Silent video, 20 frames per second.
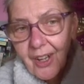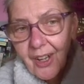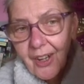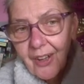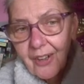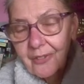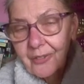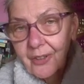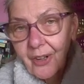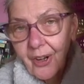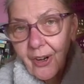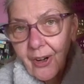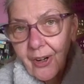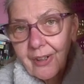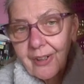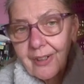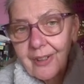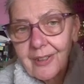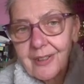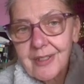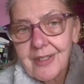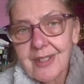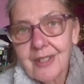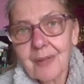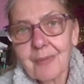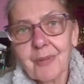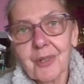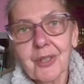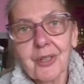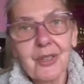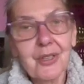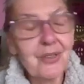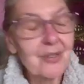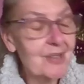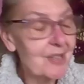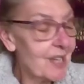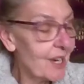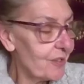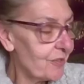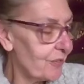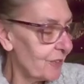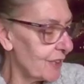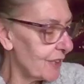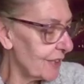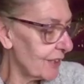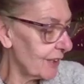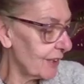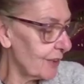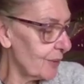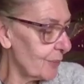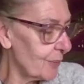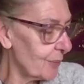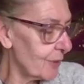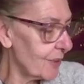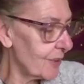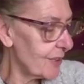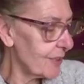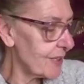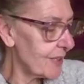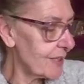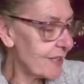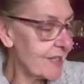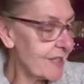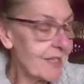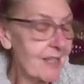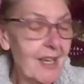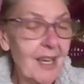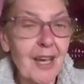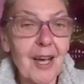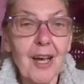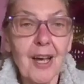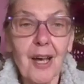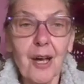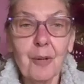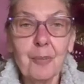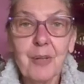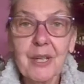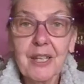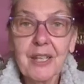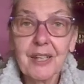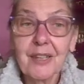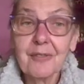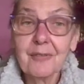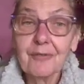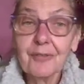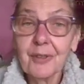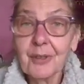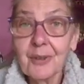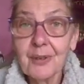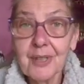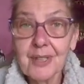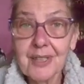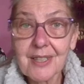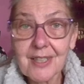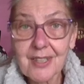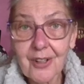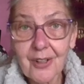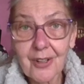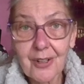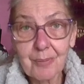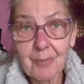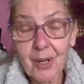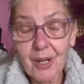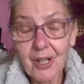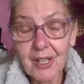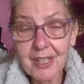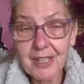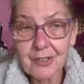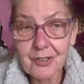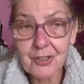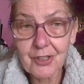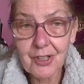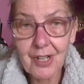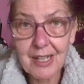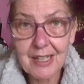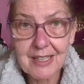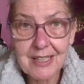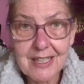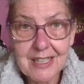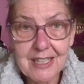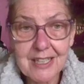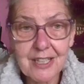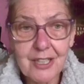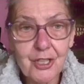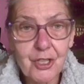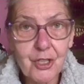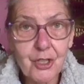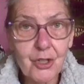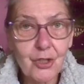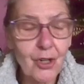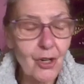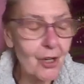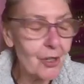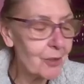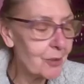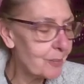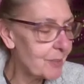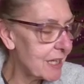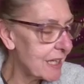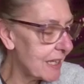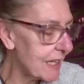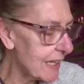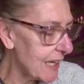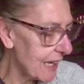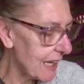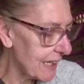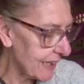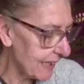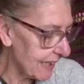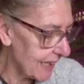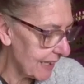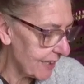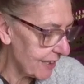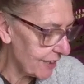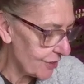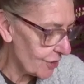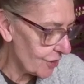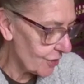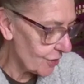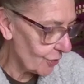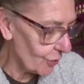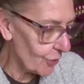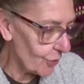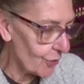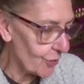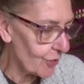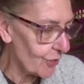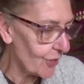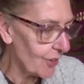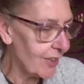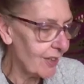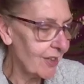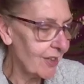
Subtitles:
of Carl, someone who definitely was a big influence on my interest in astronomy and getting to learn